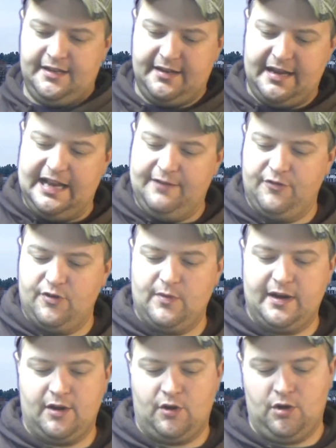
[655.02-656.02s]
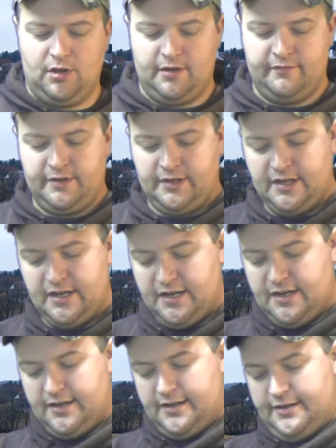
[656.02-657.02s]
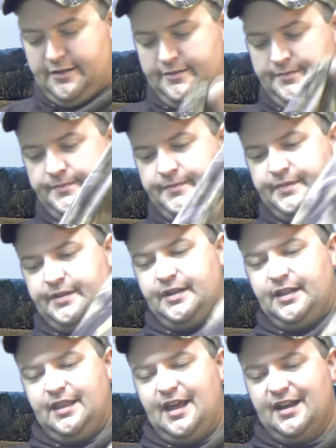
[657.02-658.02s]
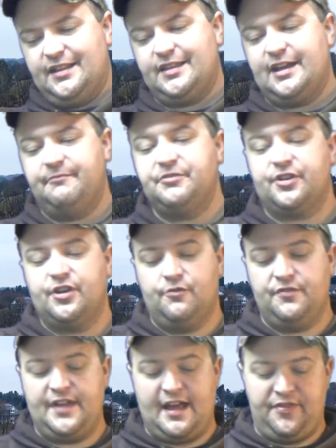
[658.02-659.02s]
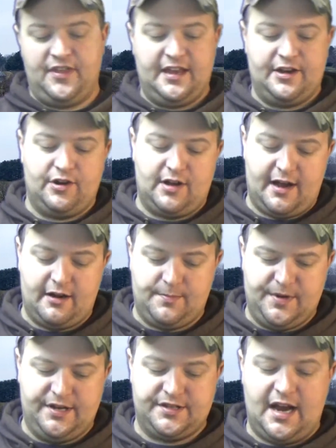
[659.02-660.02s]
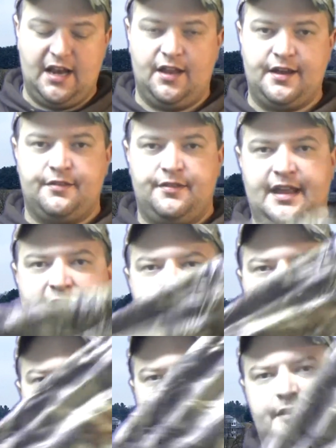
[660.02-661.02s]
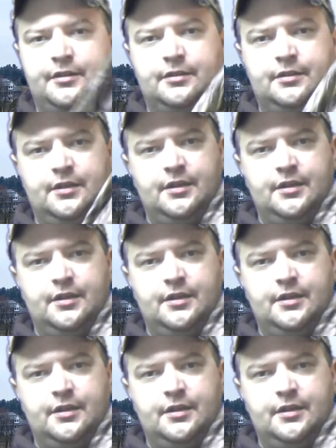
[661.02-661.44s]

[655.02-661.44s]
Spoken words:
into having to wear all of it. A lot of the times I go without the inner liner because I like the outer liner